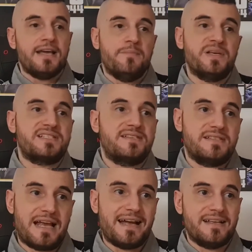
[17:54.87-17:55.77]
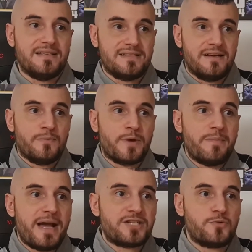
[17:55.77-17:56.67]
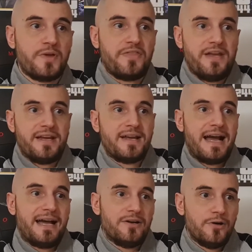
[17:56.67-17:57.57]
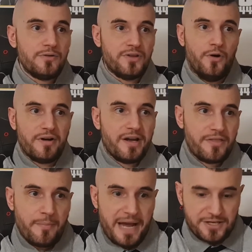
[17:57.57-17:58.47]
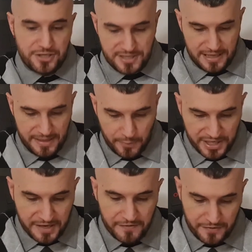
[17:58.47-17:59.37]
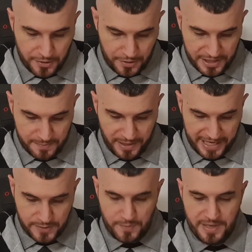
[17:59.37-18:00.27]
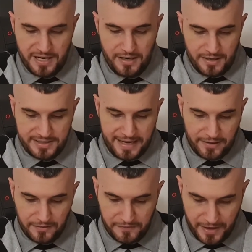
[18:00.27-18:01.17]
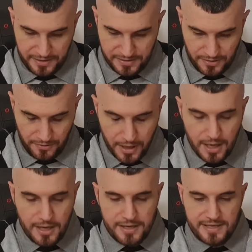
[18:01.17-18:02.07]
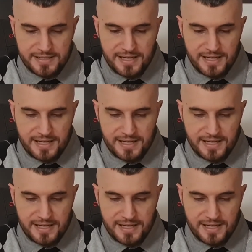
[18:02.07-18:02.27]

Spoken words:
besides a rematch with Ngannou, the only other matches that they would give Curtis Blaydes would be a title fight. So he's